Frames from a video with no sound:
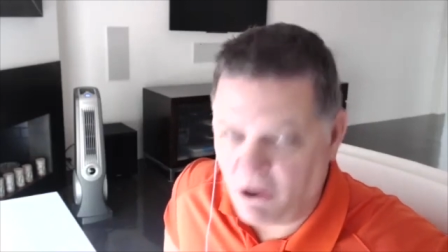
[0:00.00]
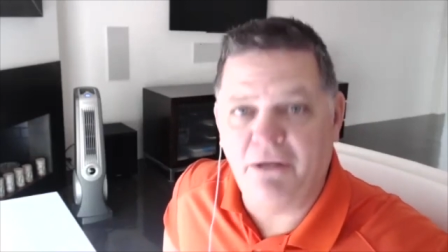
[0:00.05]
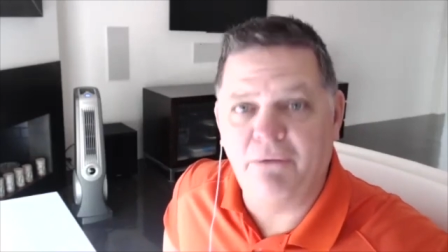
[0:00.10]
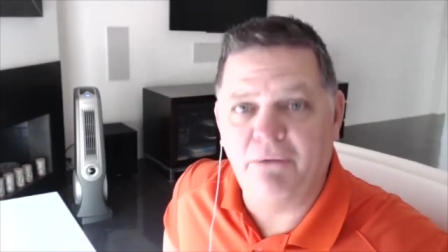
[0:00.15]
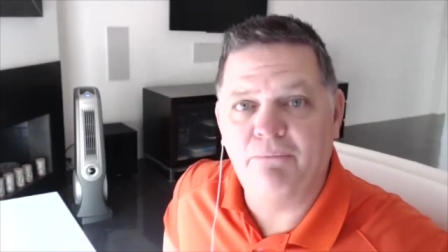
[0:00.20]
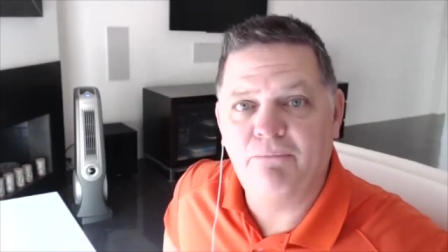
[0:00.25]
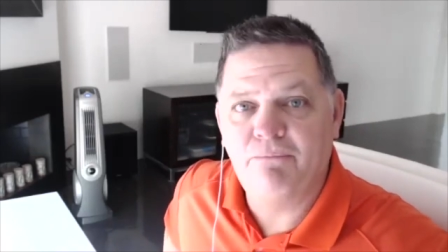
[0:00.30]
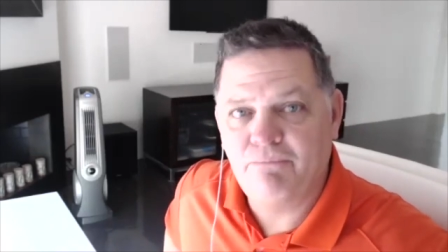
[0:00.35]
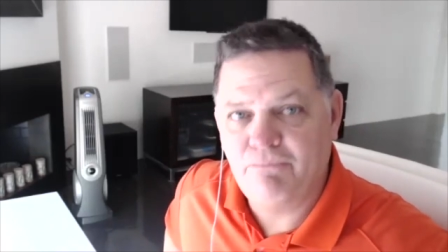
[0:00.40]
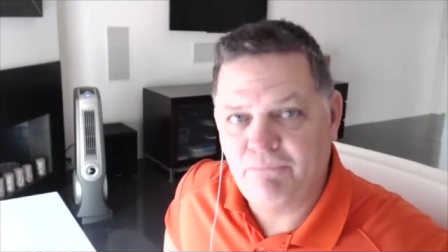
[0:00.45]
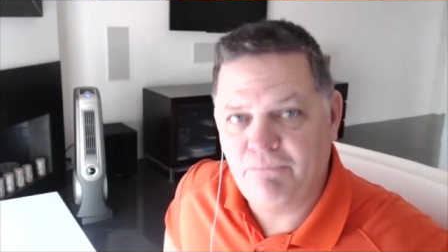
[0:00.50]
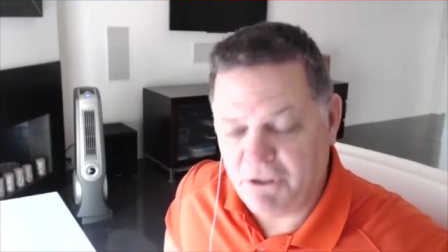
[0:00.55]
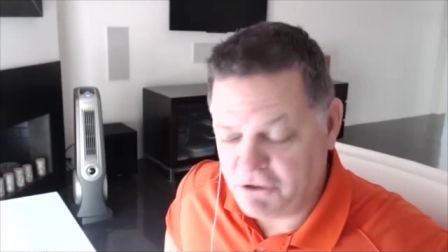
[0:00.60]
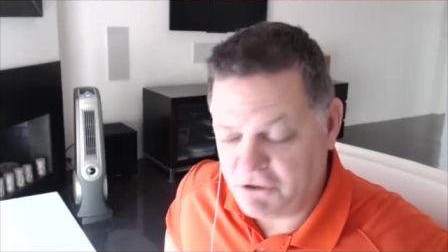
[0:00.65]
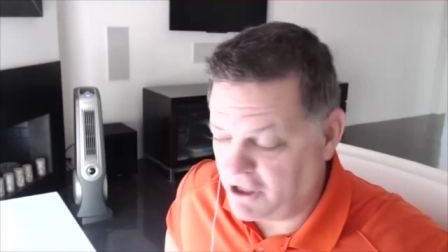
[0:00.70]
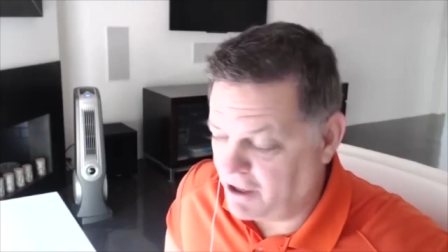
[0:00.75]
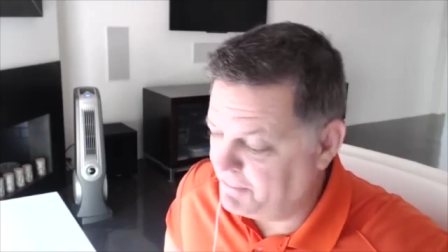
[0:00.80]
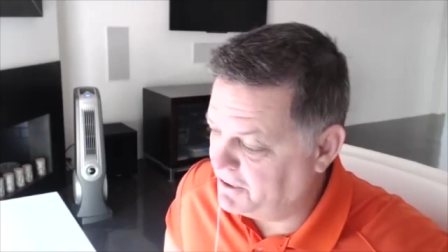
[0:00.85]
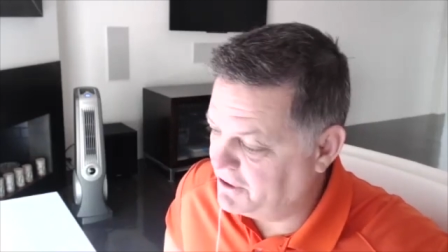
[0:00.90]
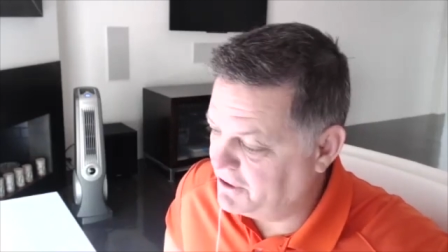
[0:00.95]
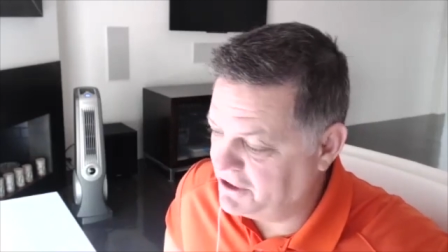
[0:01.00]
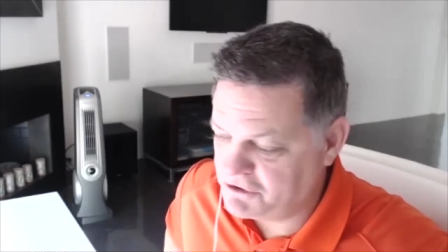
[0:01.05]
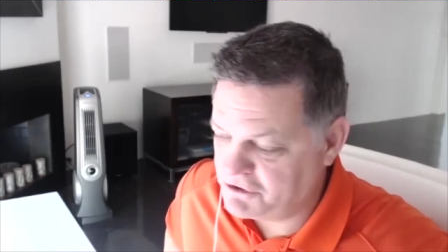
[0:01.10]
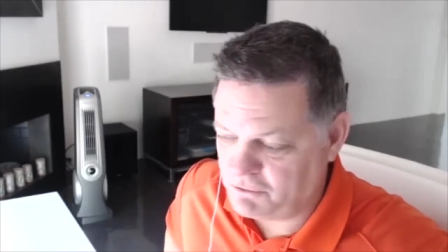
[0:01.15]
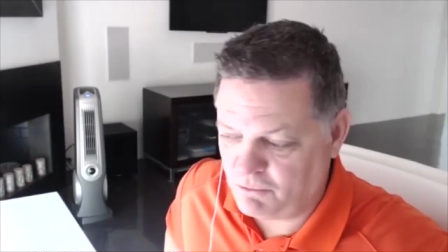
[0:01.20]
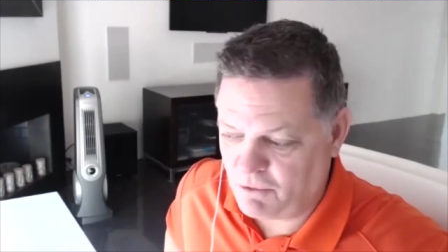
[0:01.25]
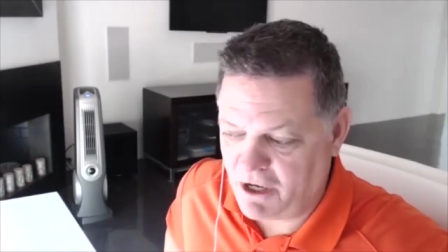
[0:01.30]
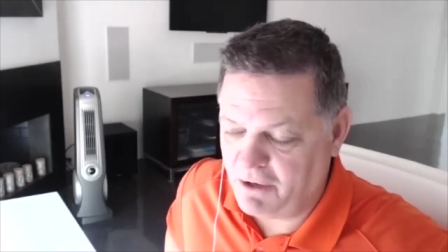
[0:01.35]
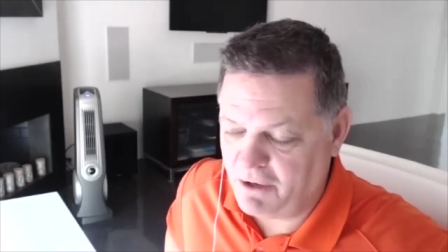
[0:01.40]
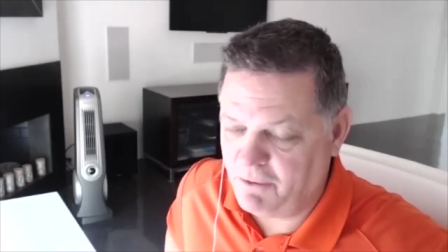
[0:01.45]
it's,
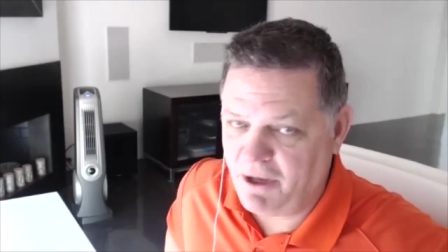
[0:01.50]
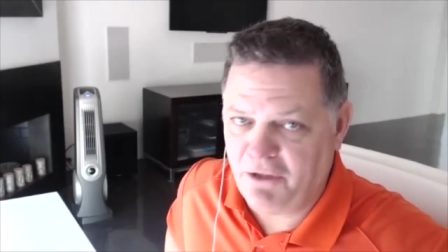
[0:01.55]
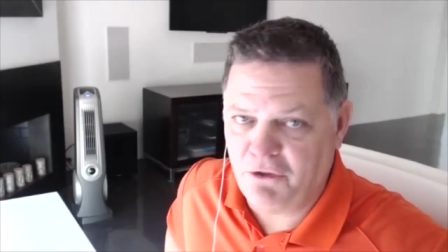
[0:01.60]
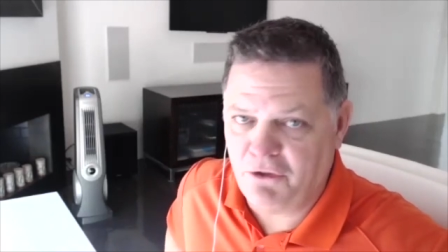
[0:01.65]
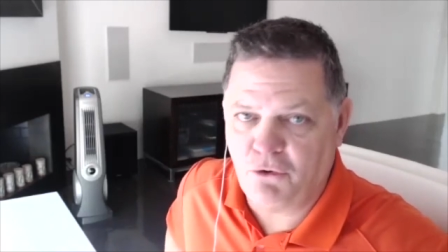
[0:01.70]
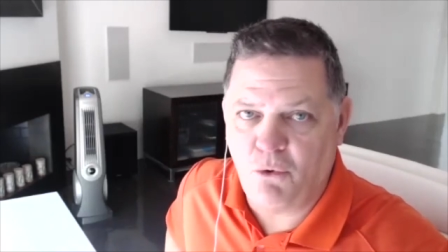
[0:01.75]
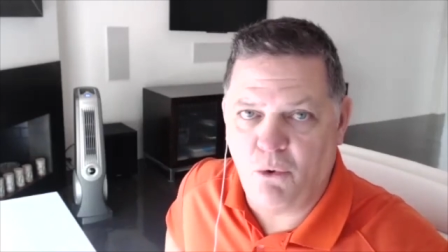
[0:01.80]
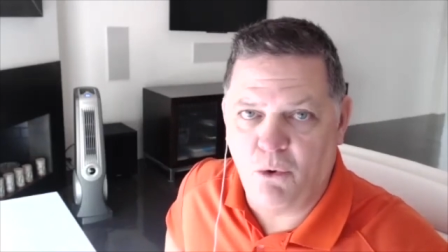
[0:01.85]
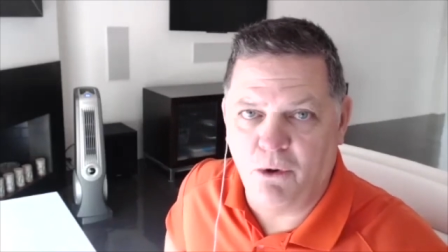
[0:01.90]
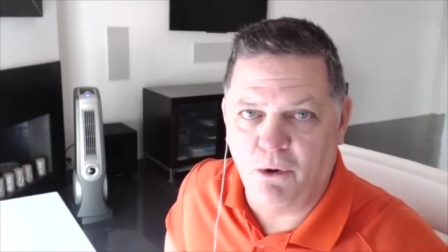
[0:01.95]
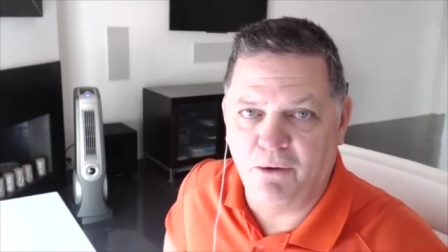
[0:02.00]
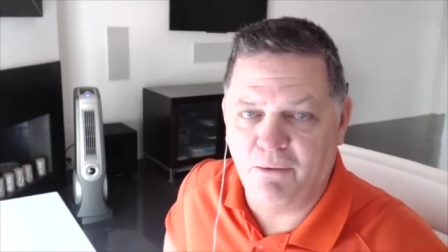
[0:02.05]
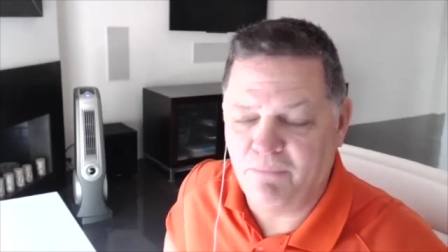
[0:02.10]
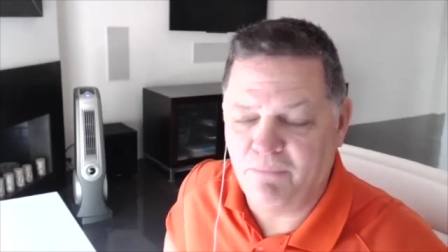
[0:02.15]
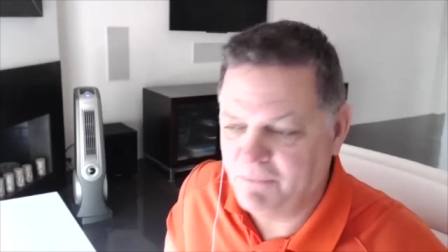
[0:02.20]
it's right around the corner